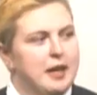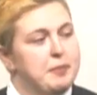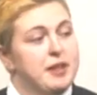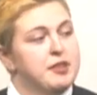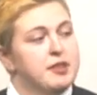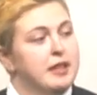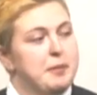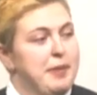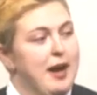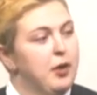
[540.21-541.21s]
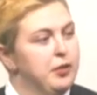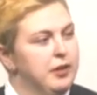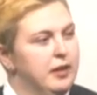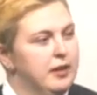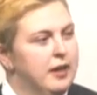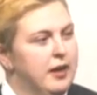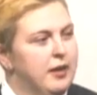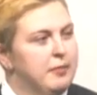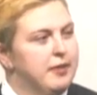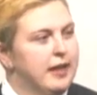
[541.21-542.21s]
campus sleep out
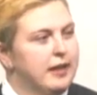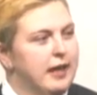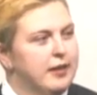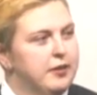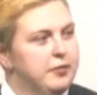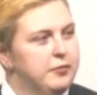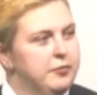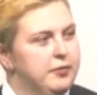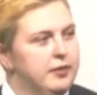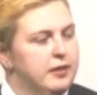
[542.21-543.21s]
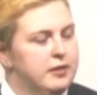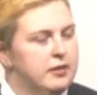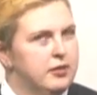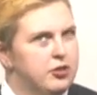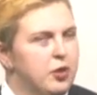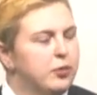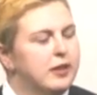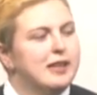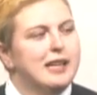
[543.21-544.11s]
um, that kind of showed the